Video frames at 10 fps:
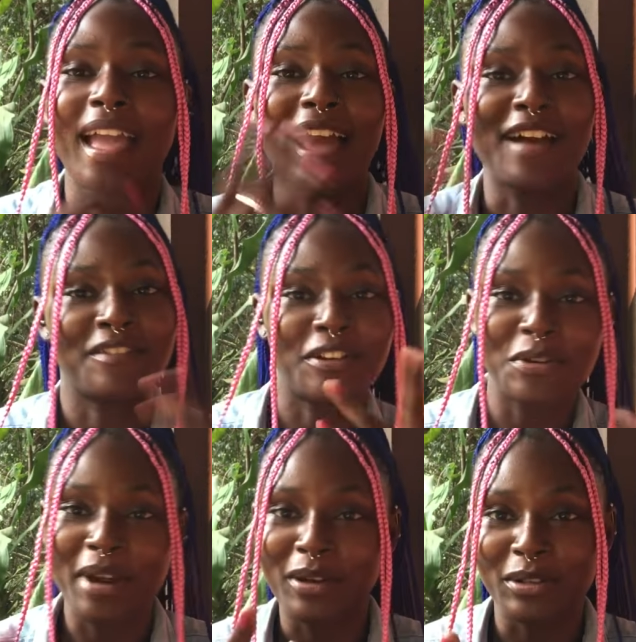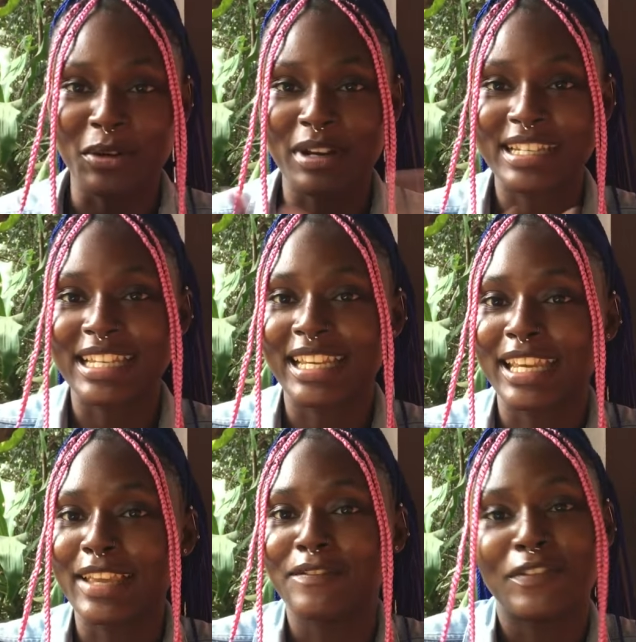I've gone around
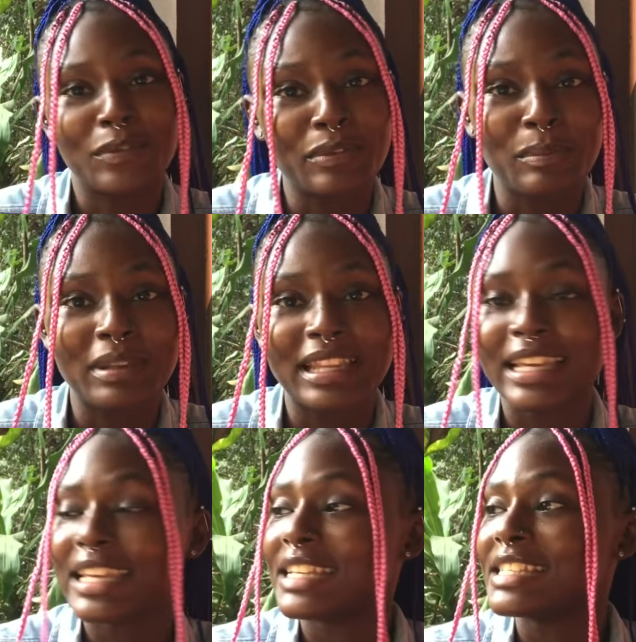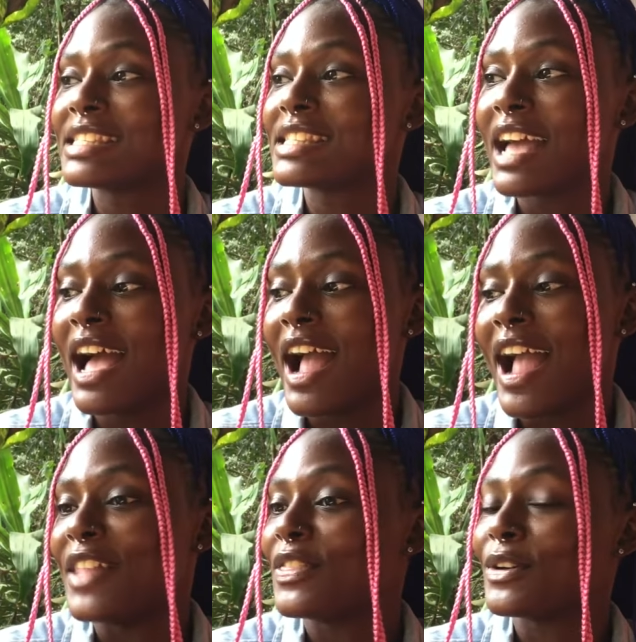already, viewed the place,
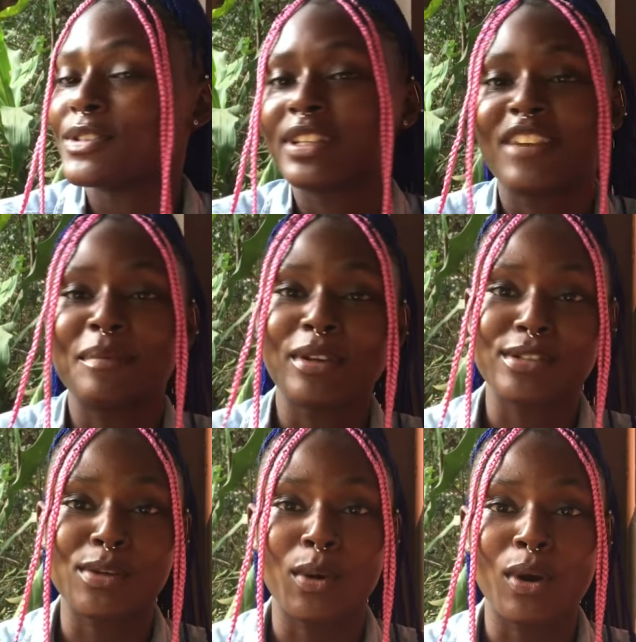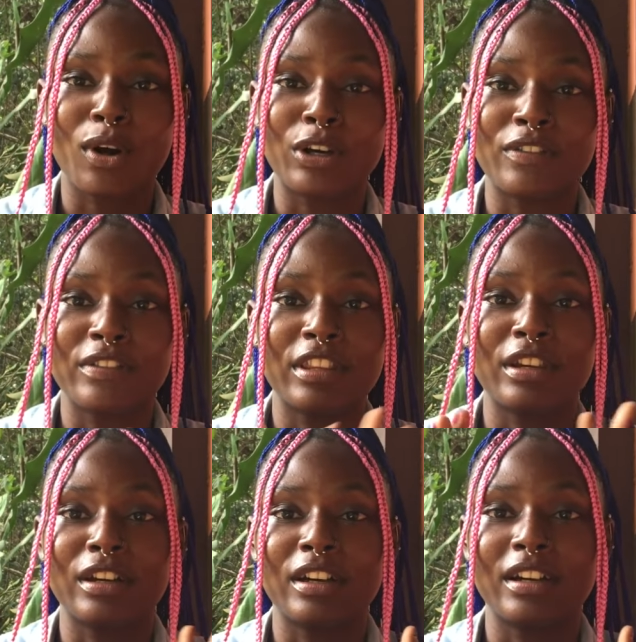and they also gave me a tour of
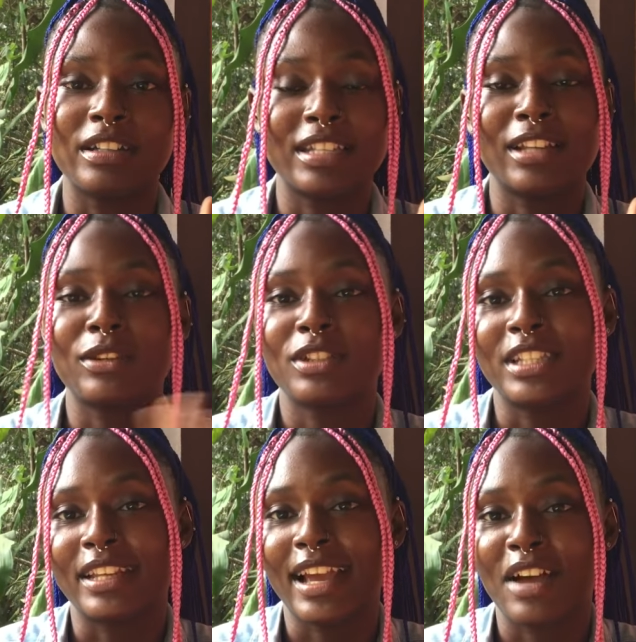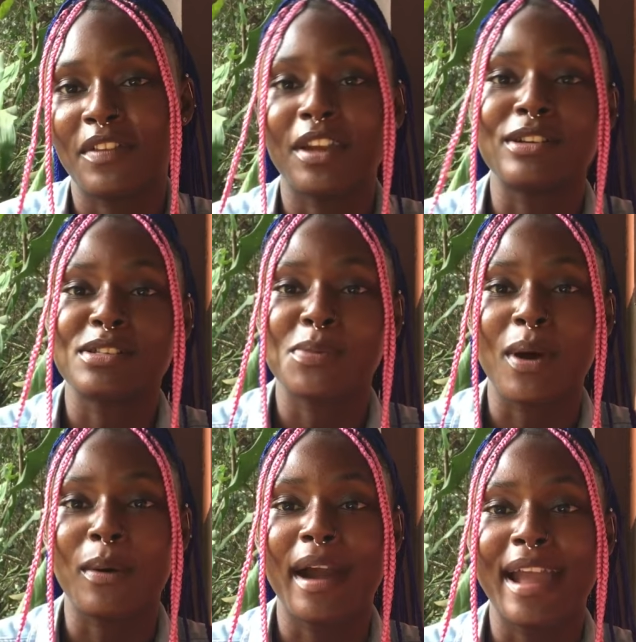their lodge that they have here as
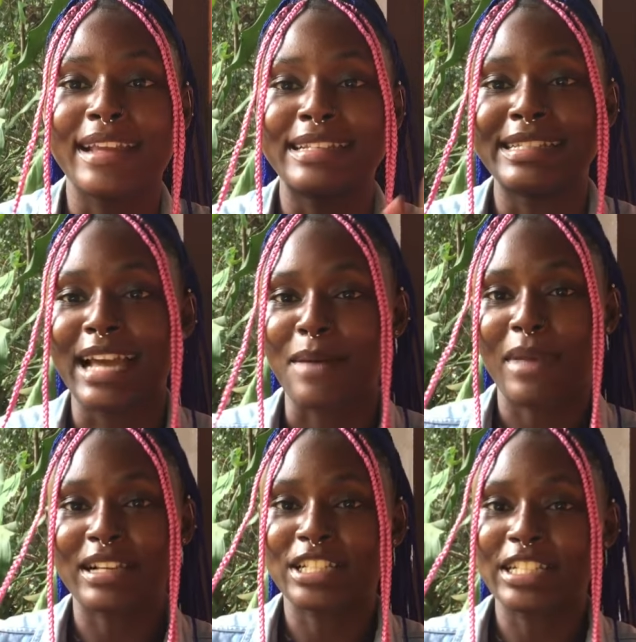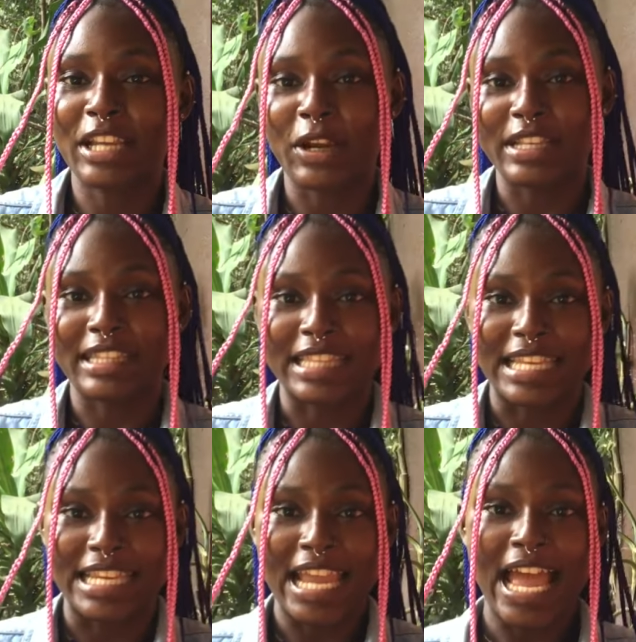well. And I'm actually currently